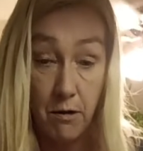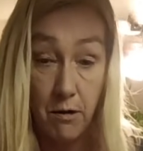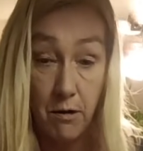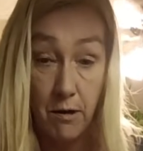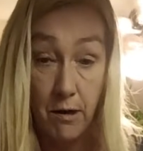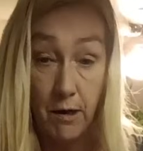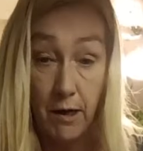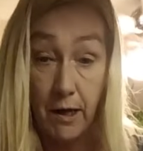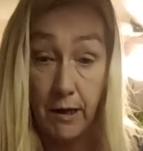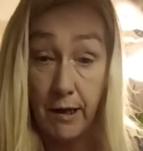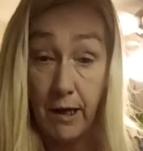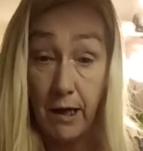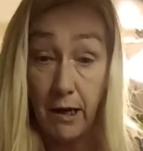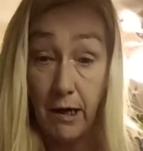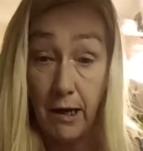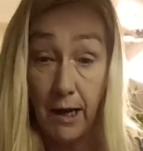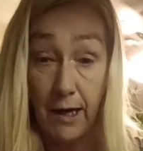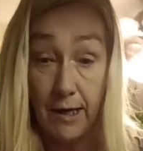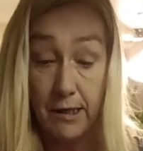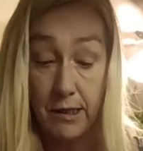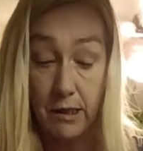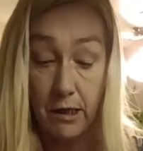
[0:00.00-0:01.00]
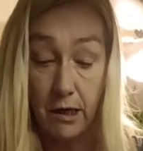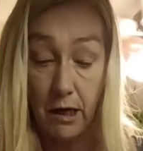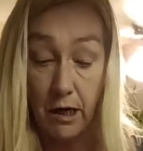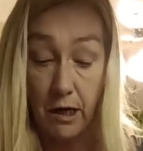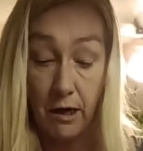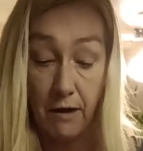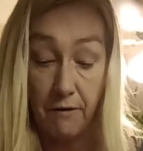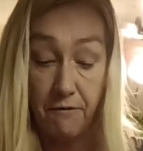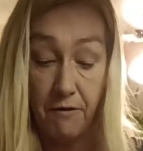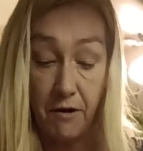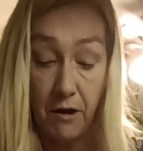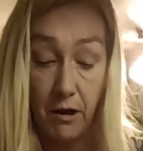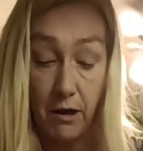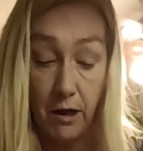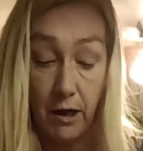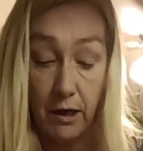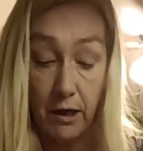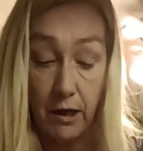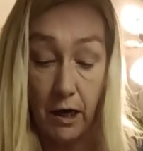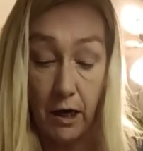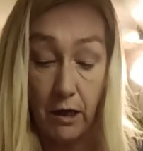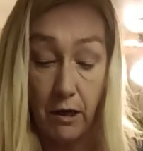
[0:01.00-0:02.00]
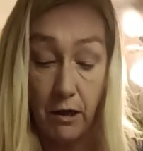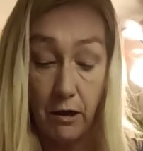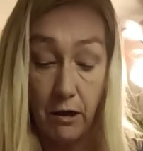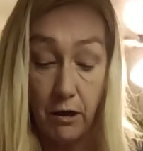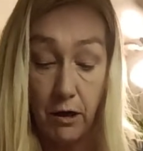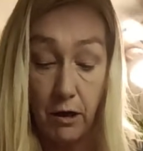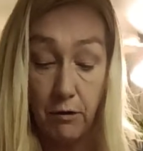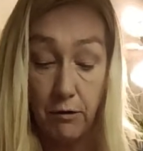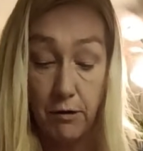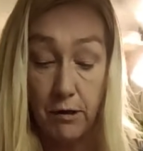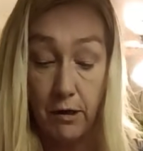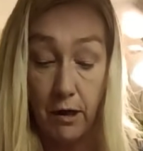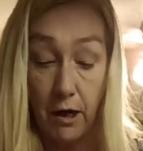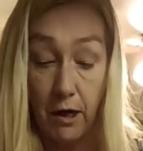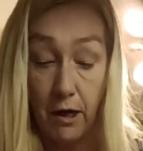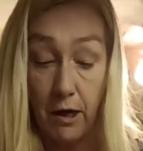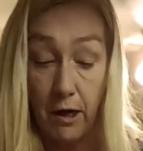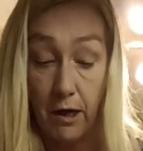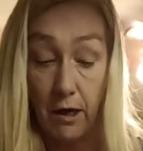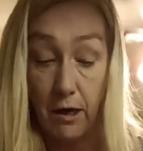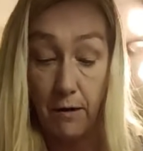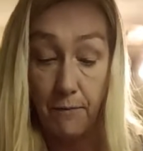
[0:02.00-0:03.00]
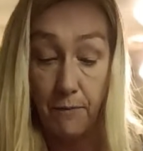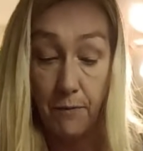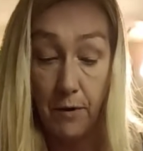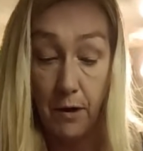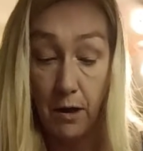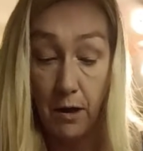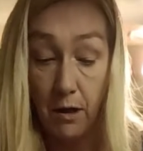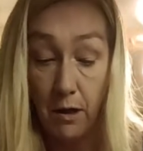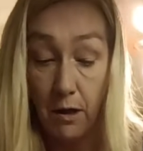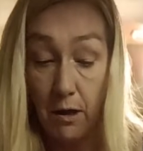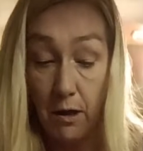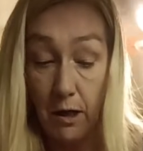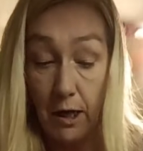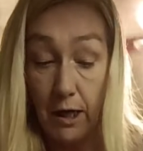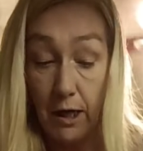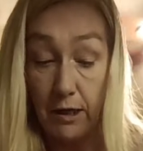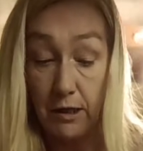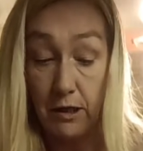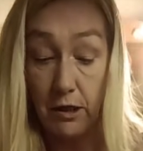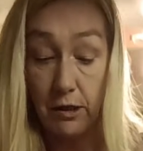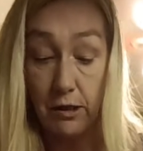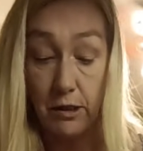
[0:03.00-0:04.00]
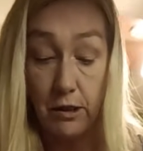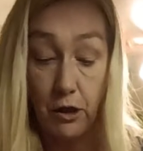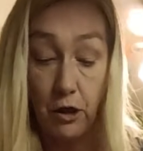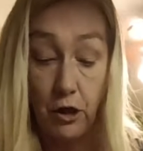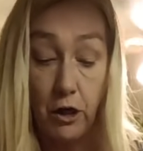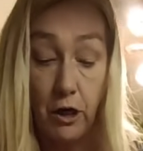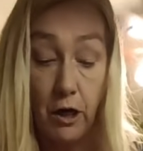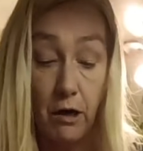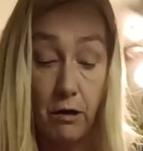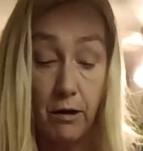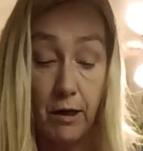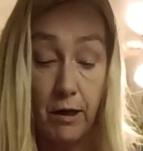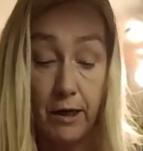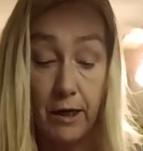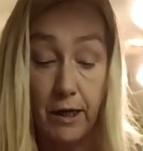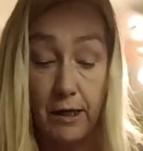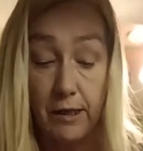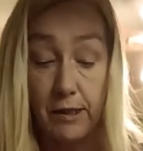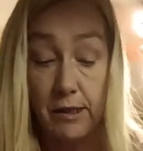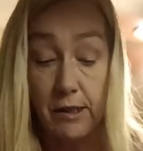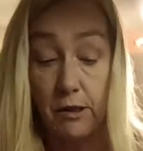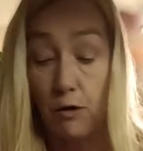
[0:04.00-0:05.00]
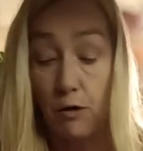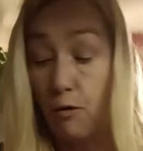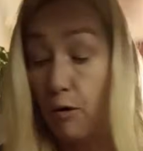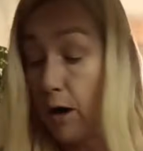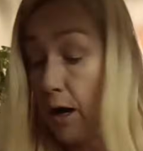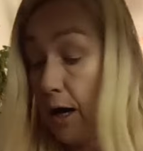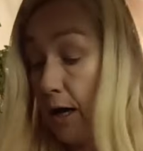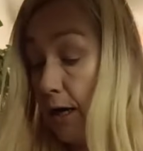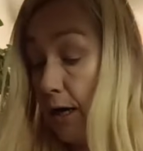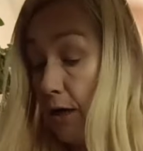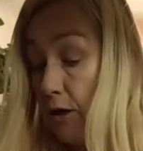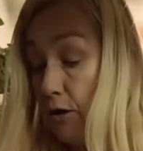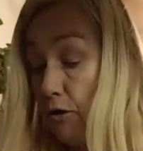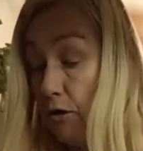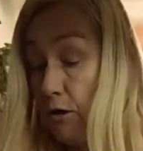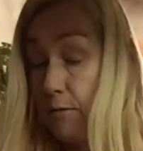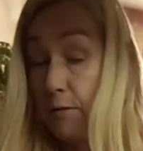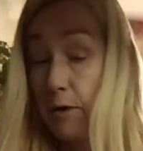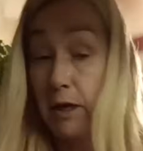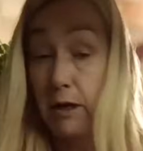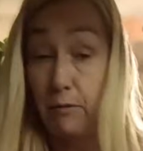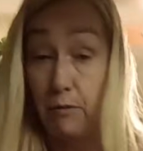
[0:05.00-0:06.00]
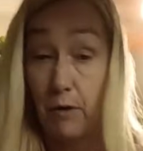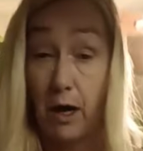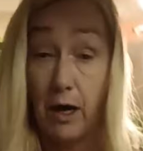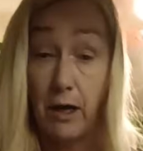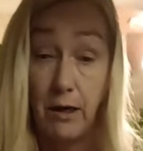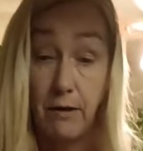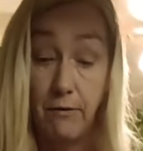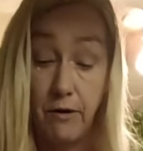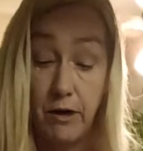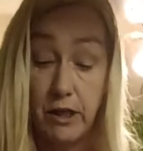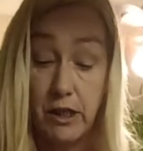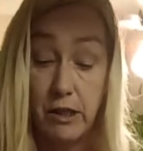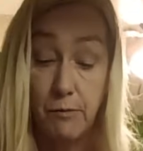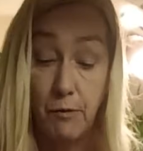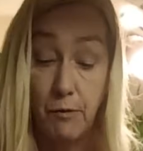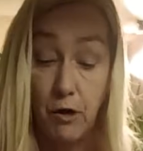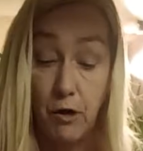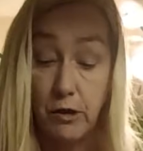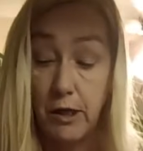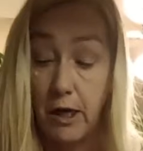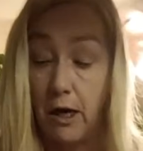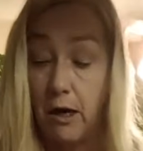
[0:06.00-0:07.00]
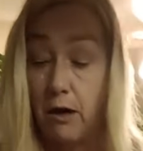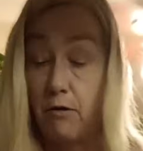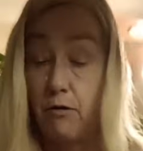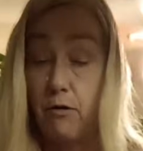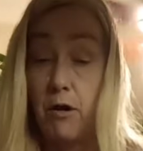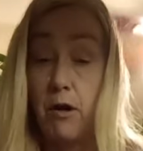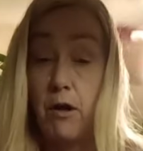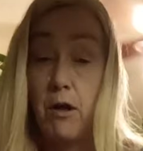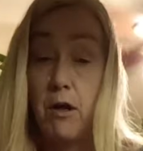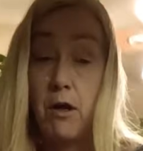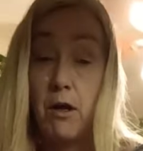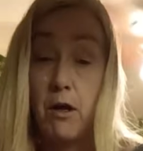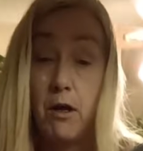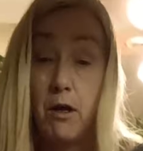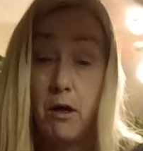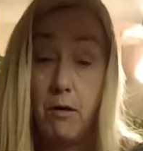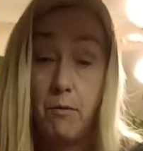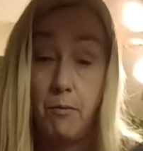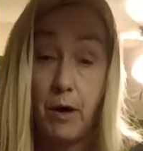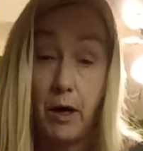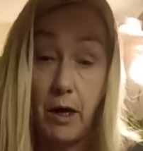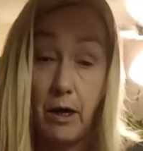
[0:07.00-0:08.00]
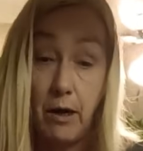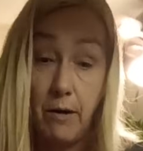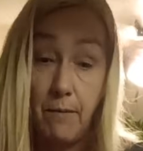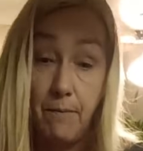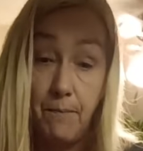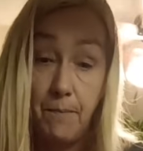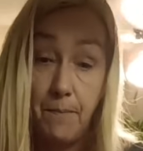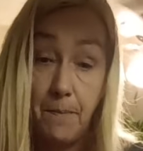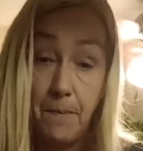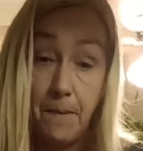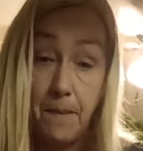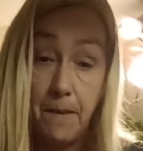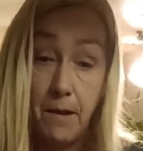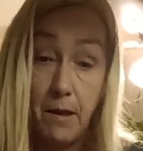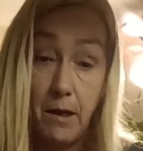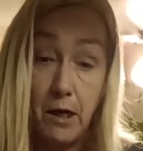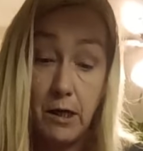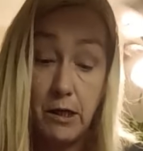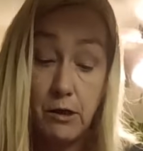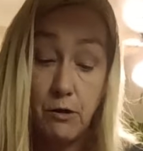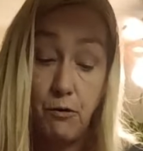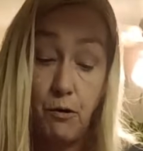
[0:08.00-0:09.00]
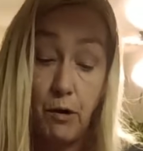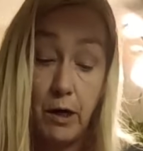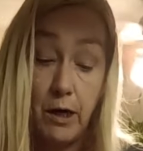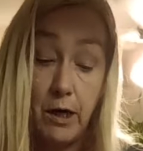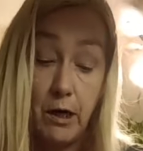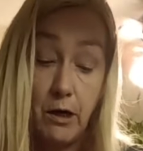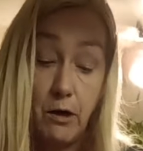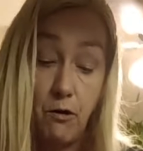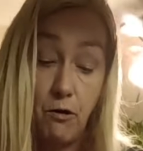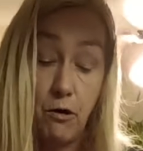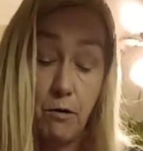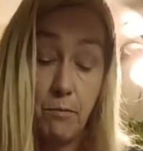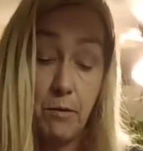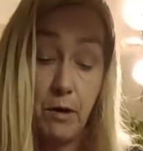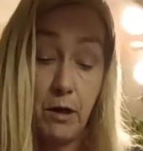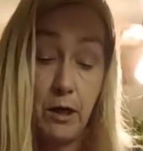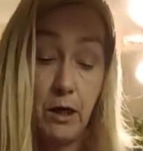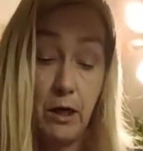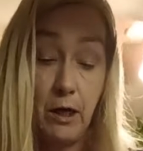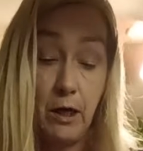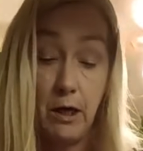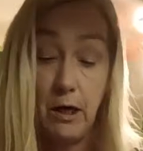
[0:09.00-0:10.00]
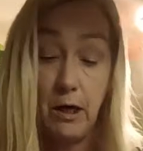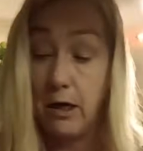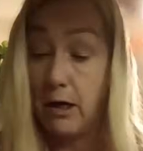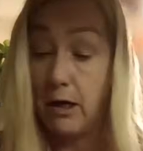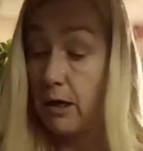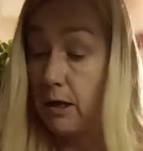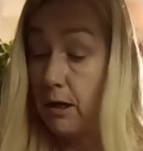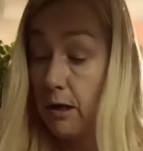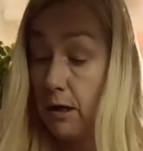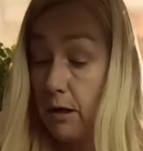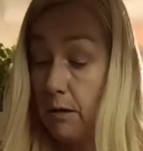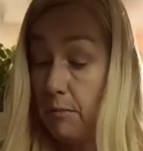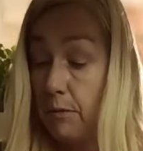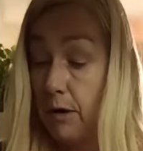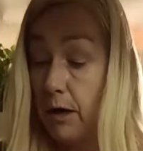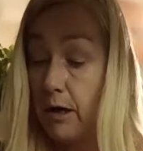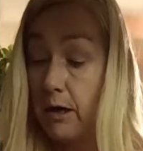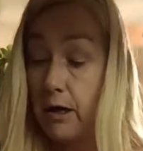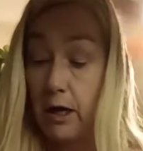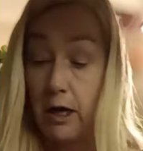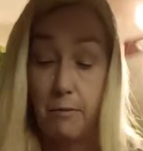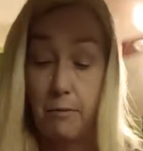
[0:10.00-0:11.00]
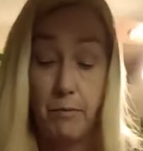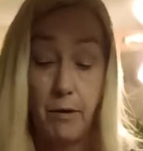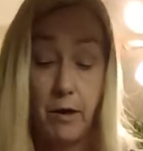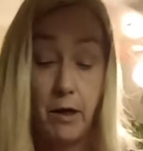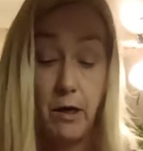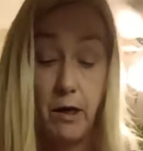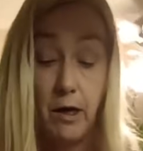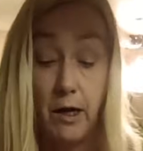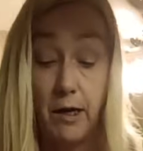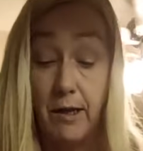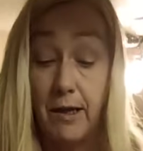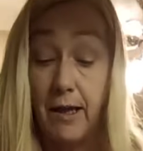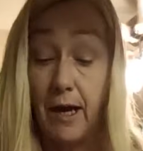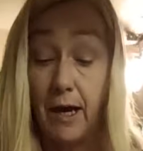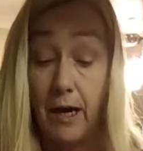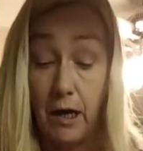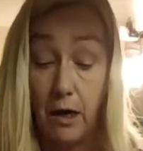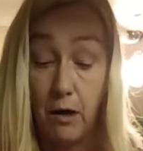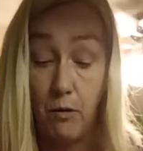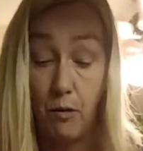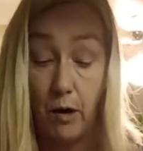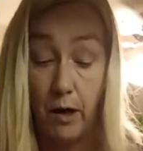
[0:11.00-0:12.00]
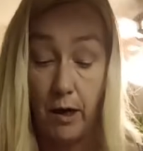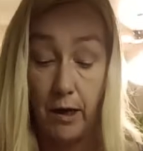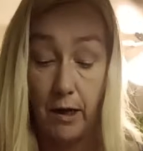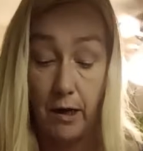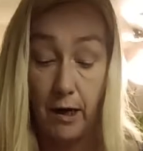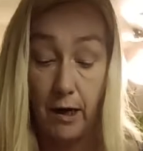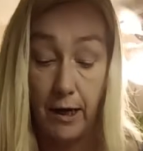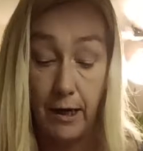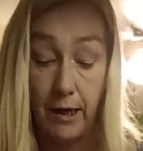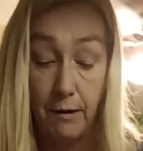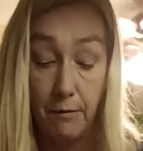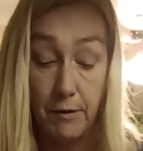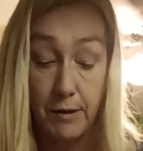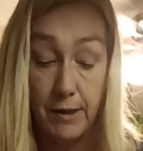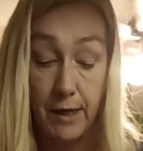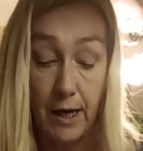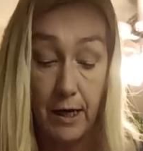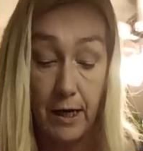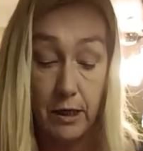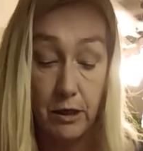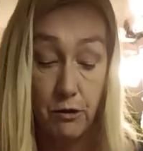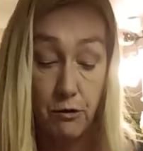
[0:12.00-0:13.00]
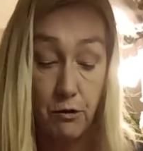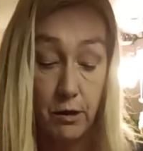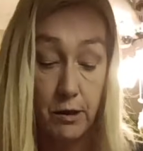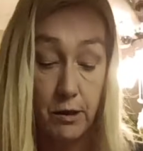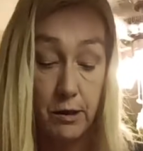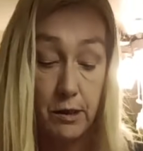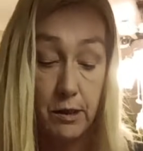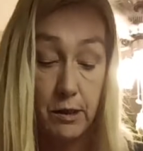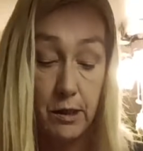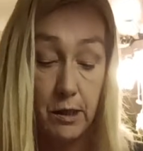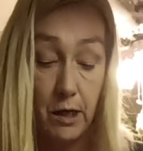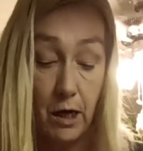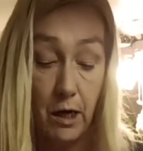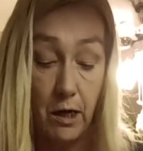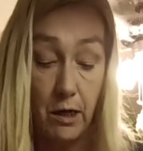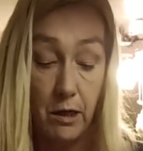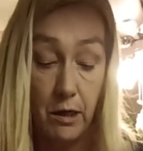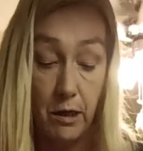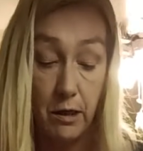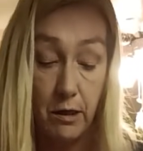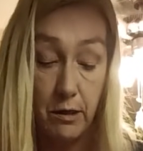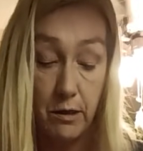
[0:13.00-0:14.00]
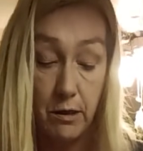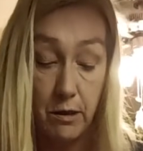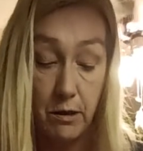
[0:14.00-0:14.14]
And then last night I felt like I look outside. It just, you know how like it's quiet normally? I live in a small town, but it's quiet normally at night, but not that quiet. Like it was extra silent.